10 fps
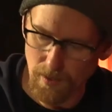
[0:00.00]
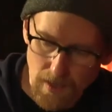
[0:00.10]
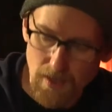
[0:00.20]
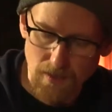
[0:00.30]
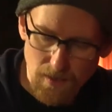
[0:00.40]

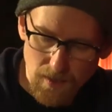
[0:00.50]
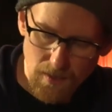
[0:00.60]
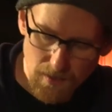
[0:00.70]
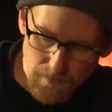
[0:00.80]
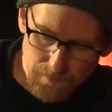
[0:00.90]
but that's
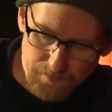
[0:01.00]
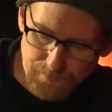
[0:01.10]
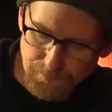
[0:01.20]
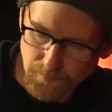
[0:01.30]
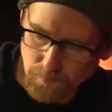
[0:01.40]
so last
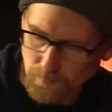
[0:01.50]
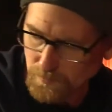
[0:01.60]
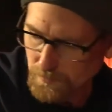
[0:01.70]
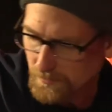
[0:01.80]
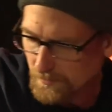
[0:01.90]
resort
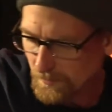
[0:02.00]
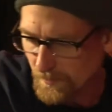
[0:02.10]
for me.